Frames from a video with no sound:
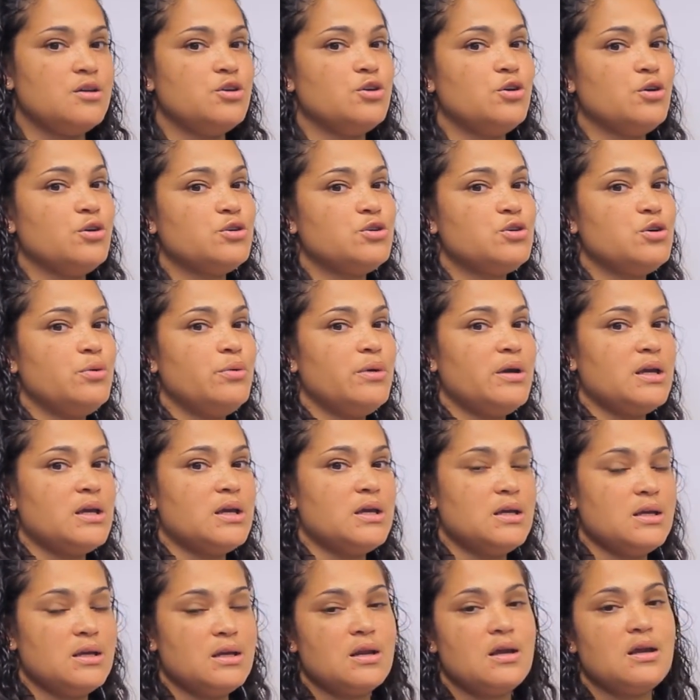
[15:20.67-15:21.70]
you're doing
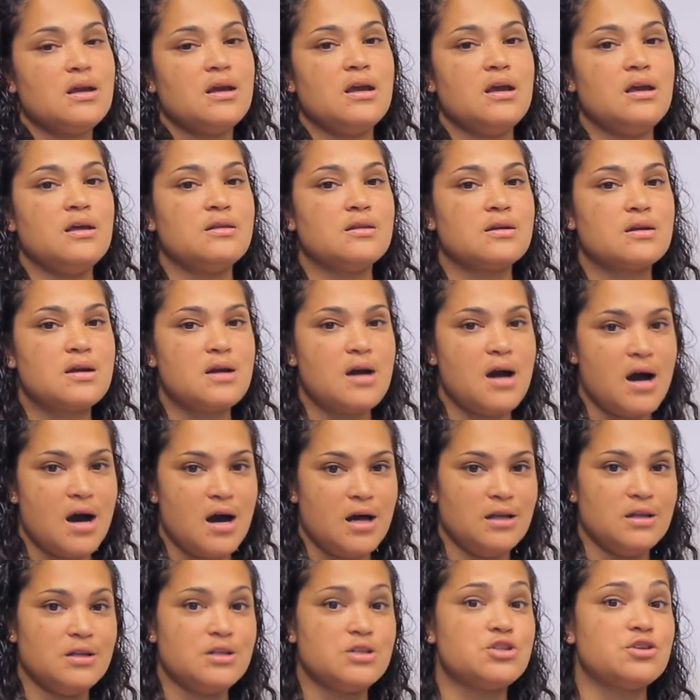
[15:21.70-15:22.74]
it in the
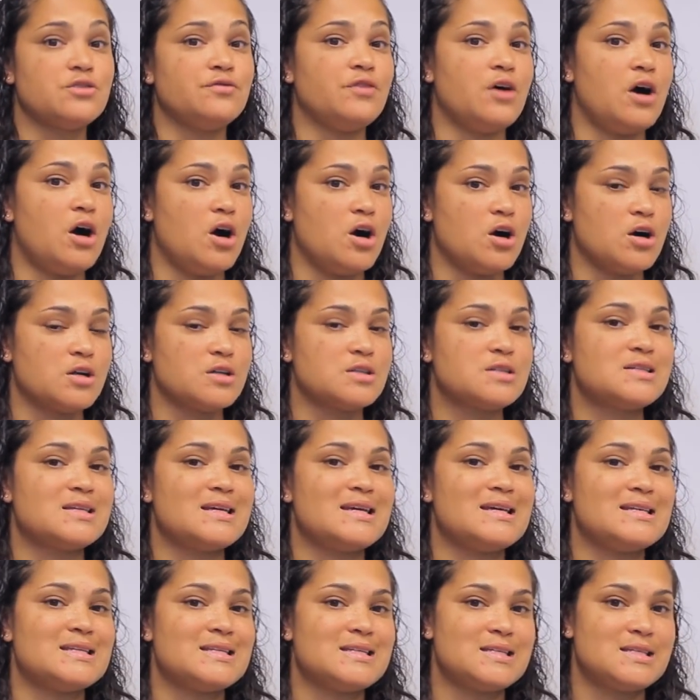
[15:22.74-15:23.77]
College of Arts
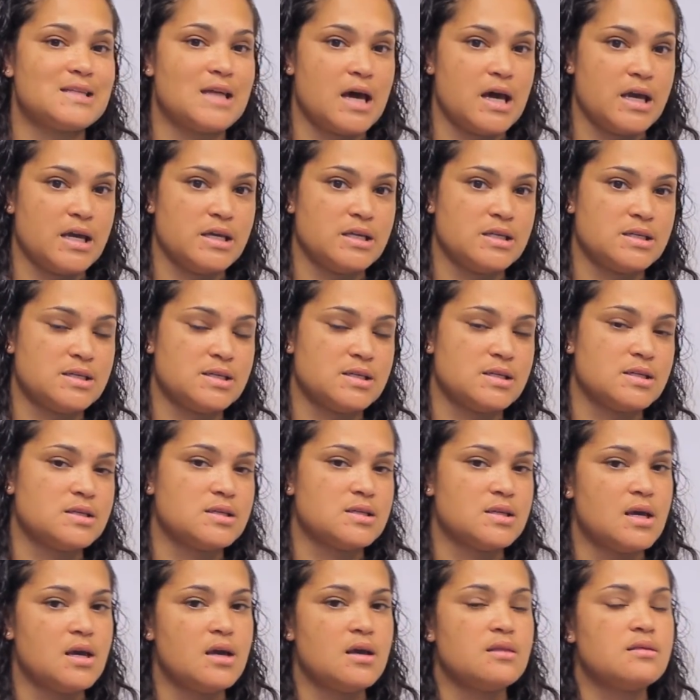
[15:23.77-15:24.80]
and
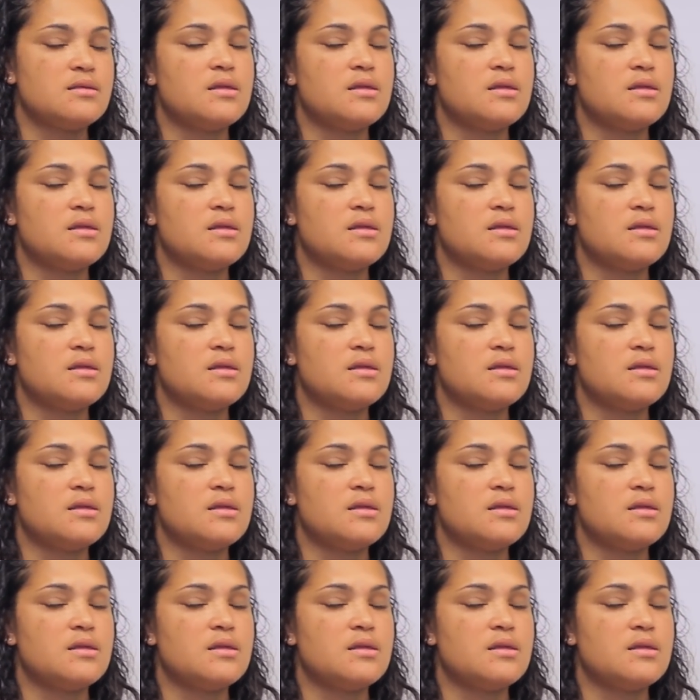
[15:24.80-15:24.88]
Sciences.